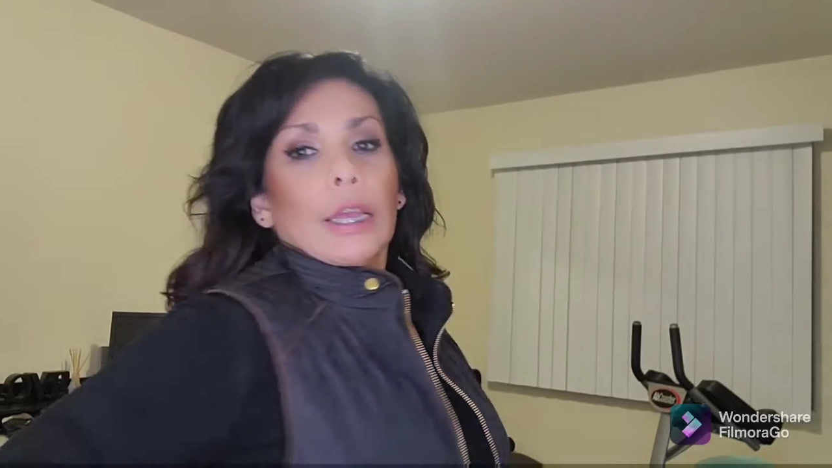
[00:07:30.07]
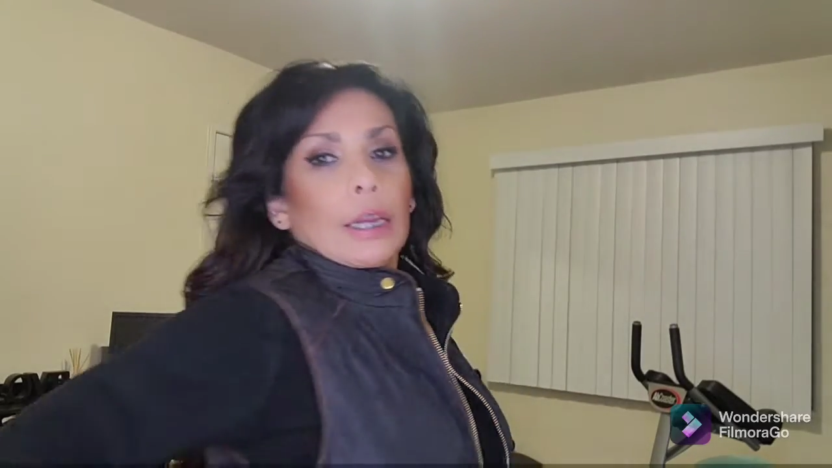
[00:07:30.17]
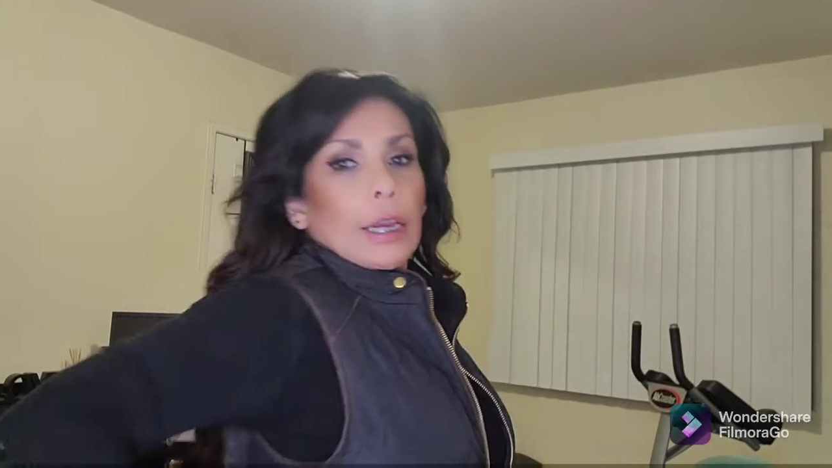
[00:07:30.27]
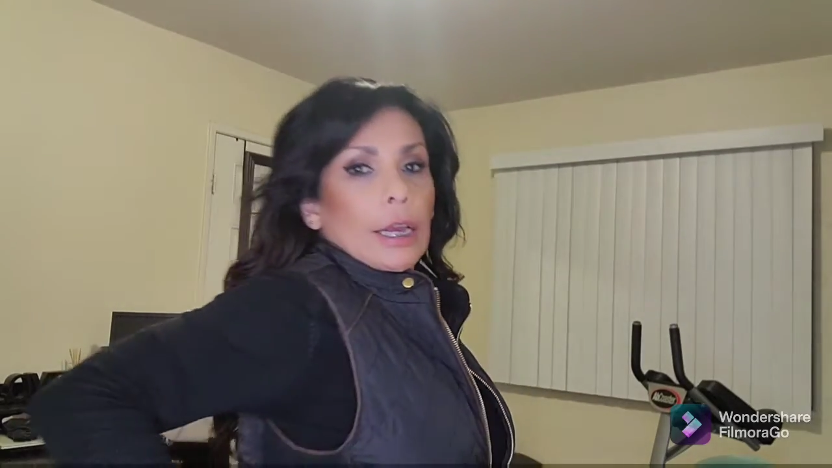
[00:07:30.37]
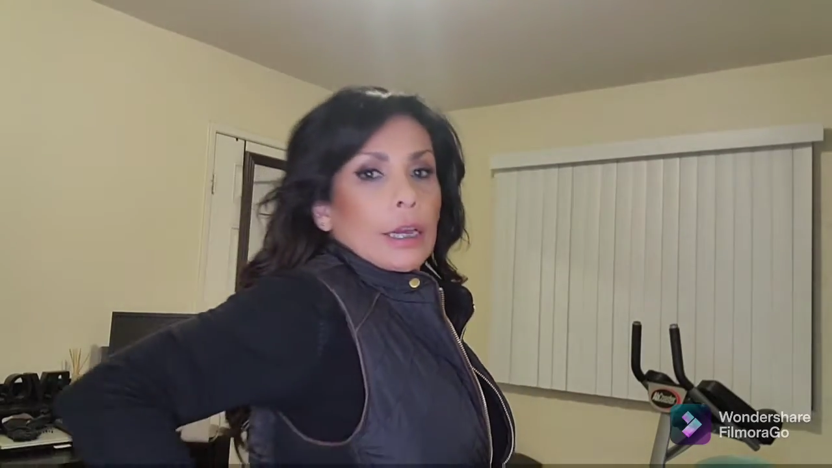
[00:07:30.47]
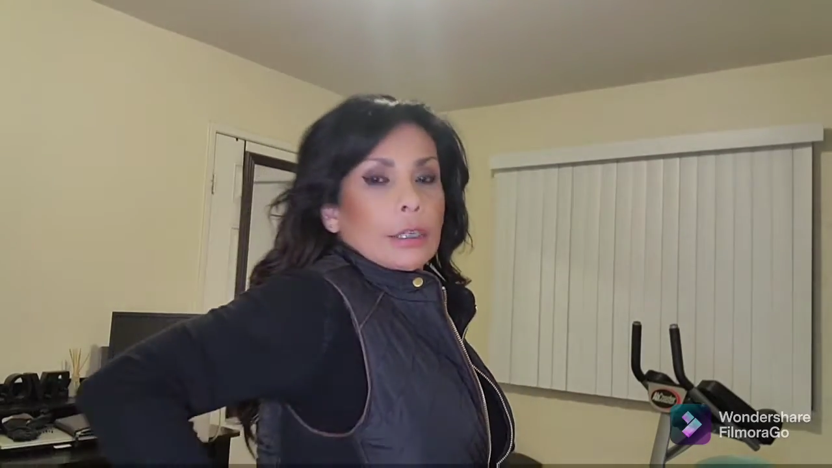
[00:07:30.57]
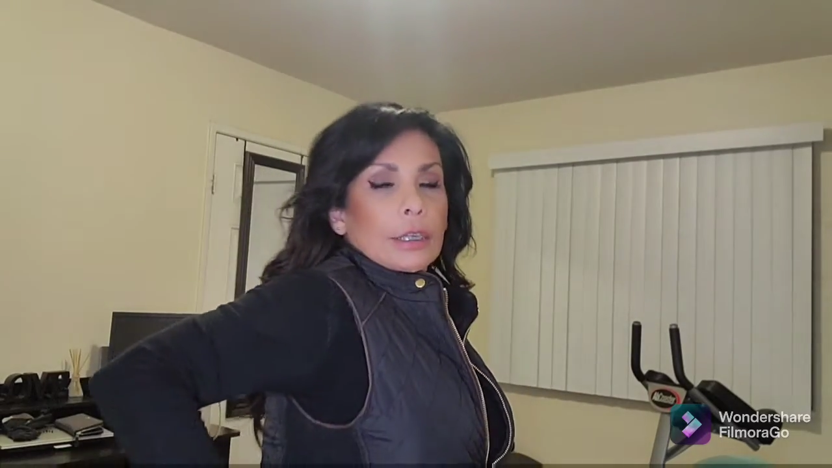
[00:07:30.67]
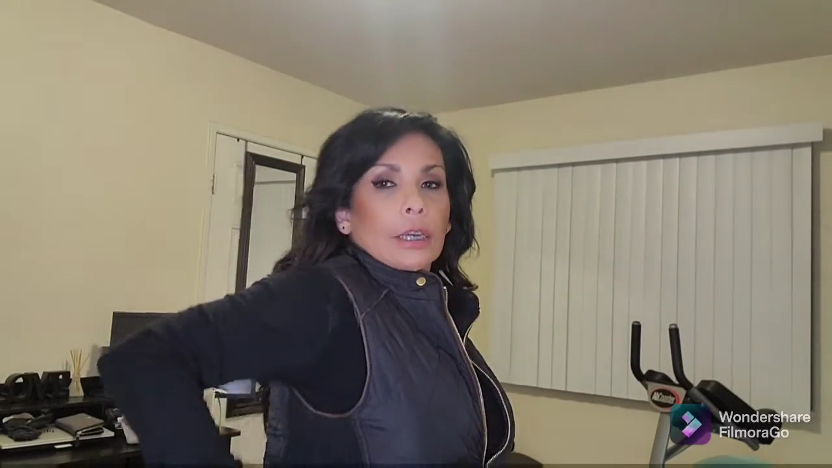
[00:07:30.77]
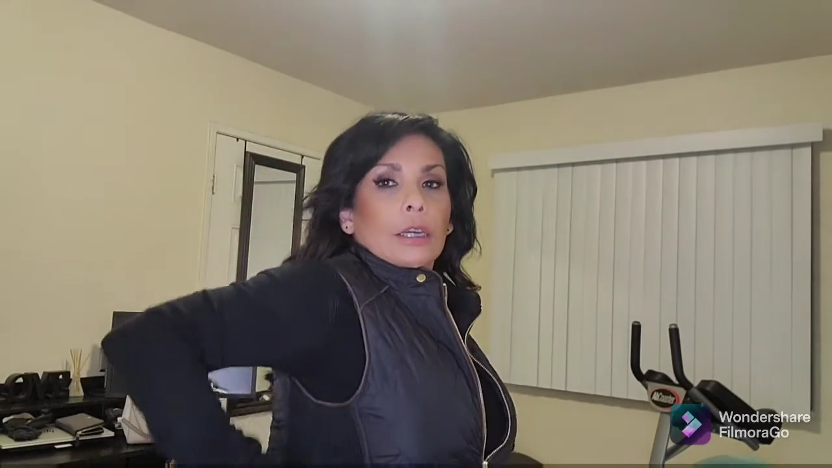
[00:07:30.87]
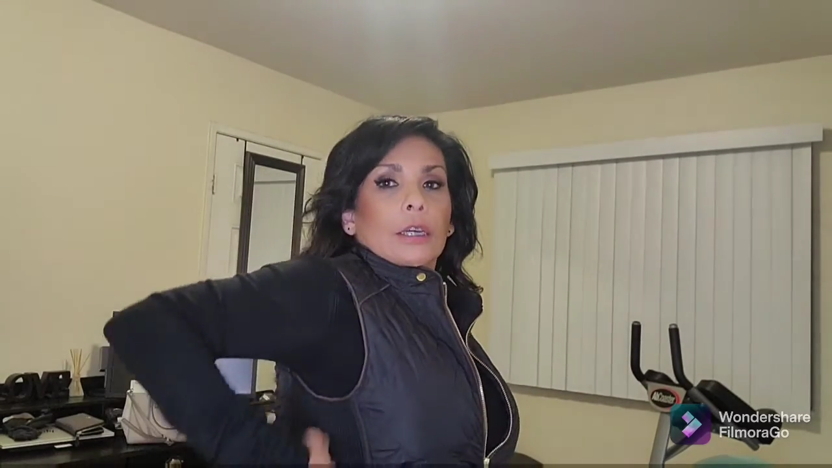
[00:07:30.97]
And it
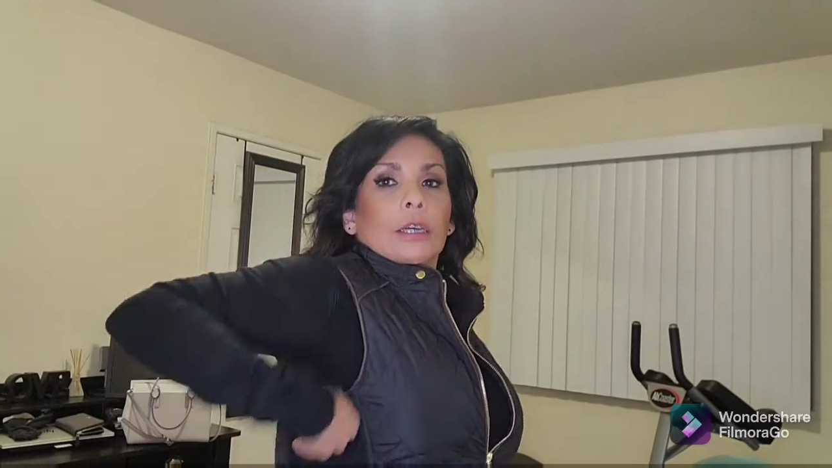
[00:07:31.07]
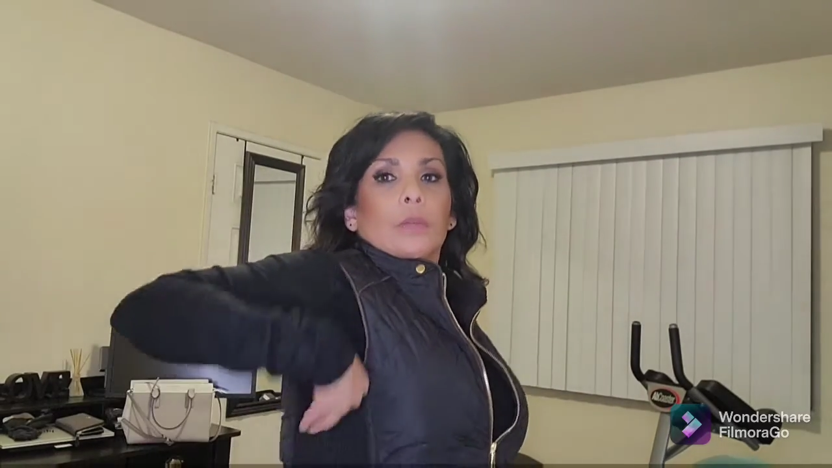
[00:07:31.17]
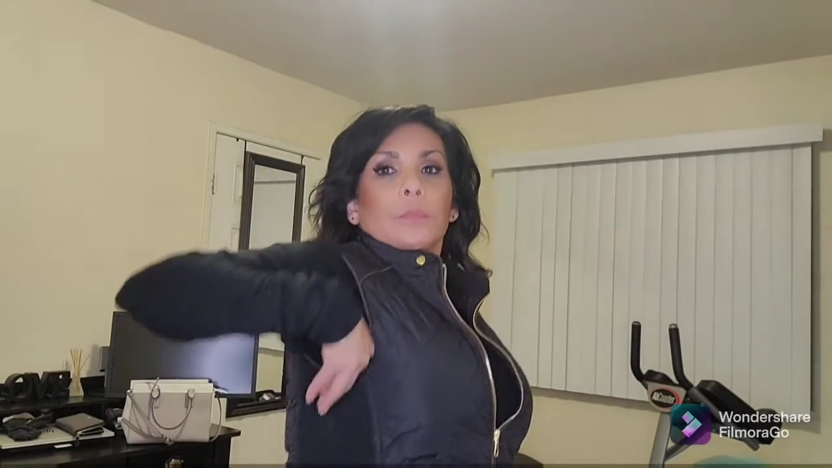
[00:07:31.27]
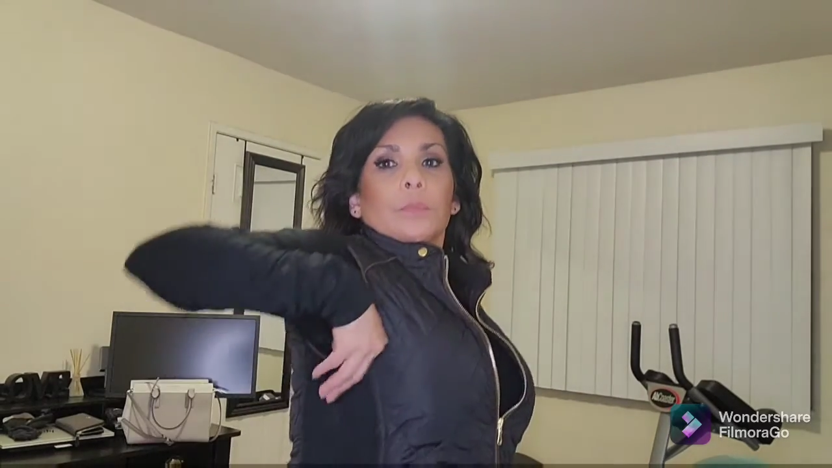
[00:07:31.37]
has like a